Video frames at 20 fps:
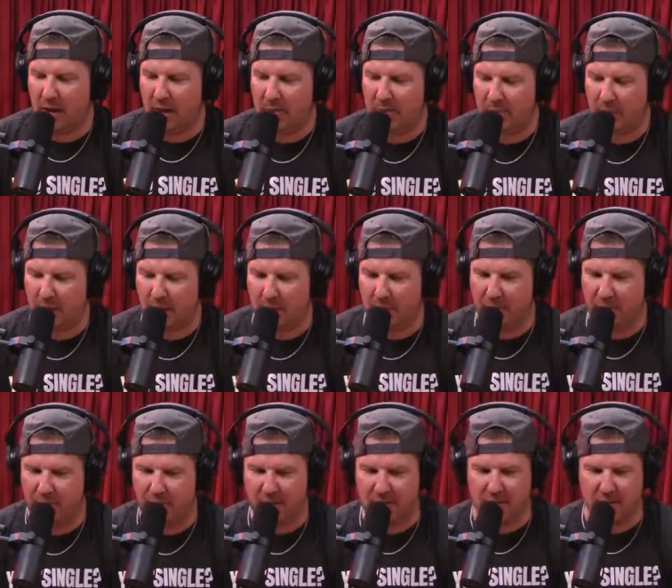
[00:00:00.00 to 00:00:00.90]
I'm I'm
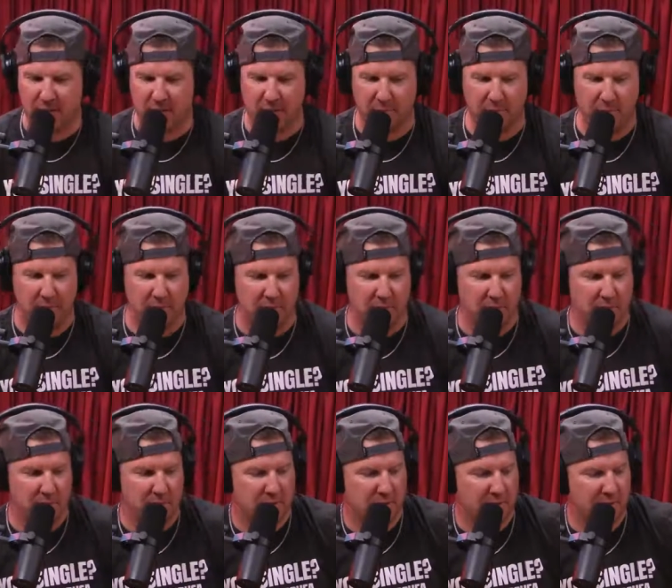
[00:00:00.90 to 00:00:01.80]
fascinated by
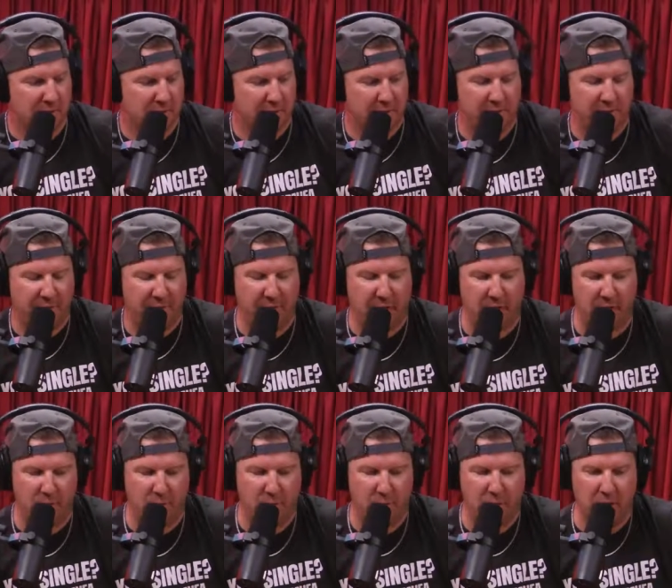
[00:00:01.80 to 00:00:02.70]
dreams. They fucking
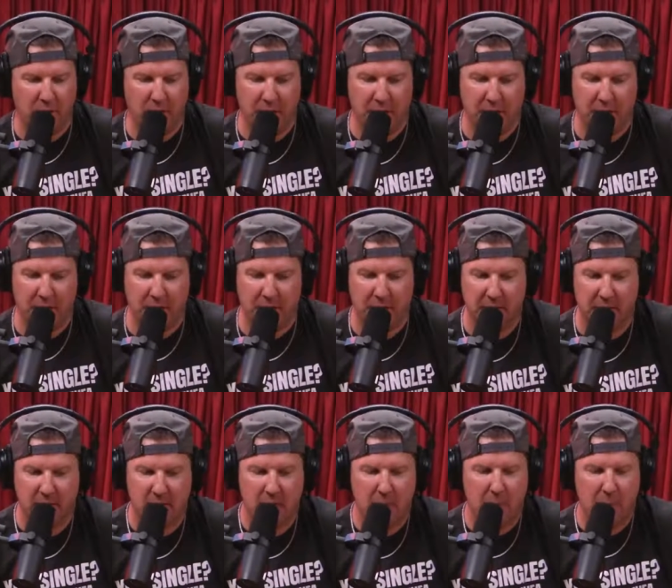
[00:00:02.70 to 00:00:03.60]
are weird, man.
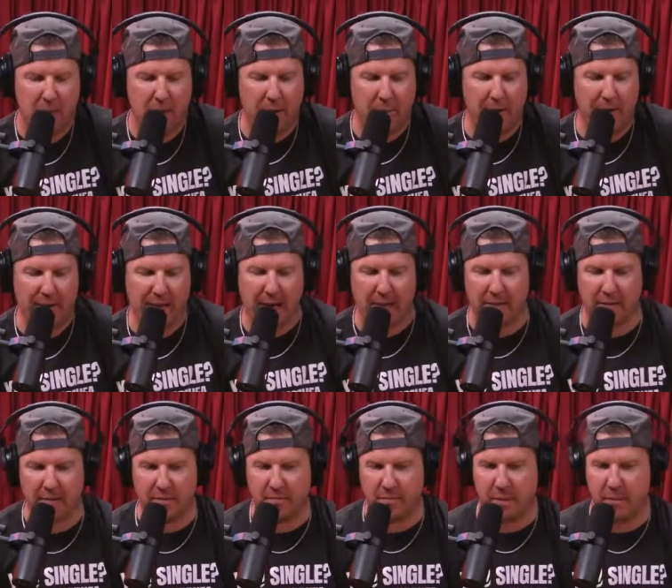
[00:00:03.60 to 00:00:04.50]
But I mean, yeah,
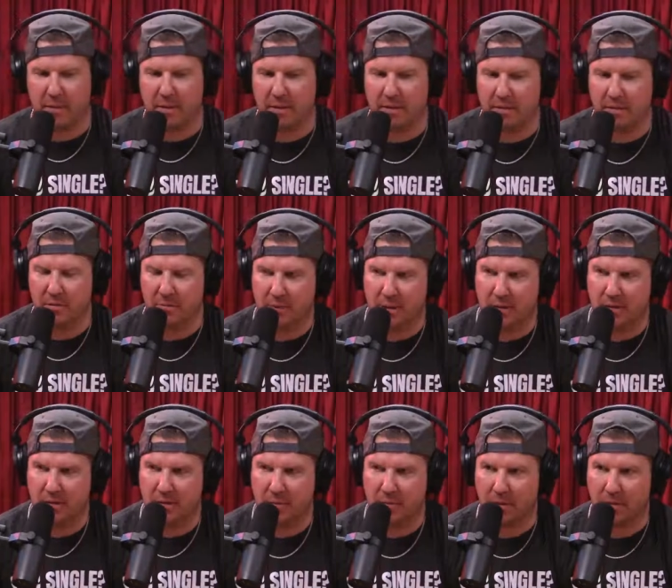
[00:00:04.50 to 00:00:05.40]
that maybe they do mean
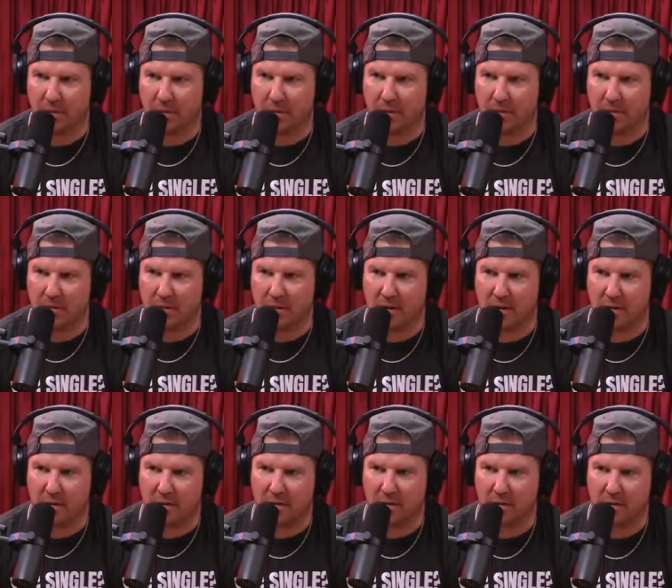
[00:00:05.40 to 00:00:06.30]
something. Maybe there's
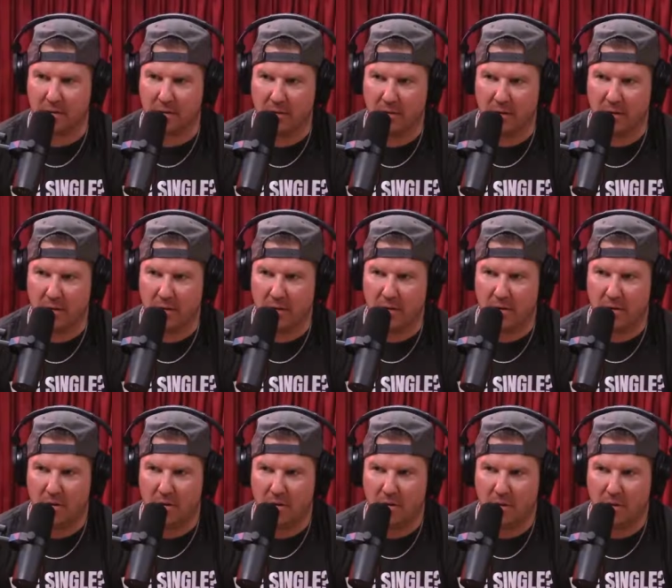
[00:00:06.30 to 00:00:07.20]
another. Most
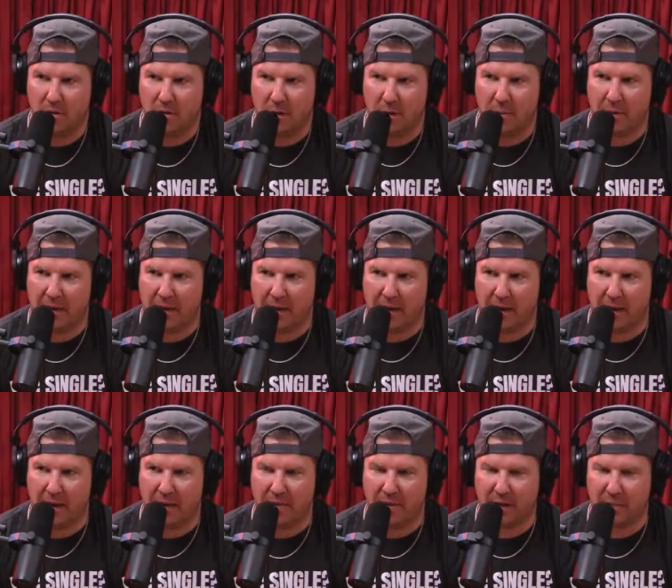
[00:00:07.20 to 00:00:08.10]
likely not. I mean, Most yeah,
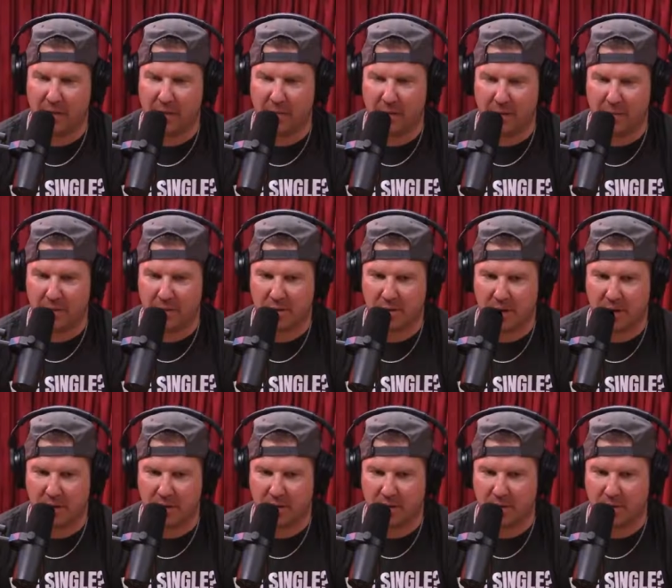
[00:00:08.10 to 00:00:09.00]
I think maybe I'm just
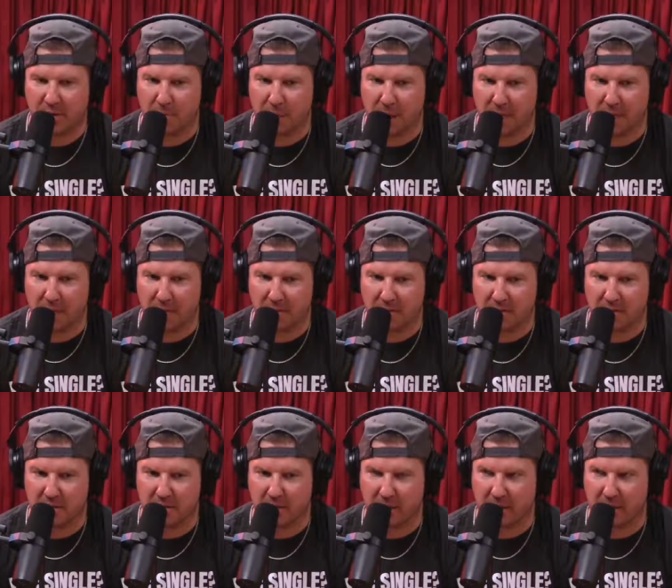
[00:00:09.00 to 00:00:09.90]
covered in spiders
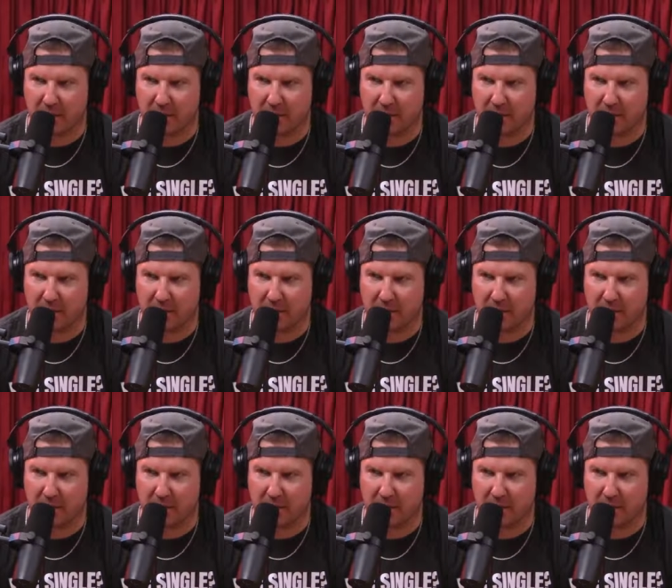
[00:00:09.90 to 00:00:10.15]
and screaming.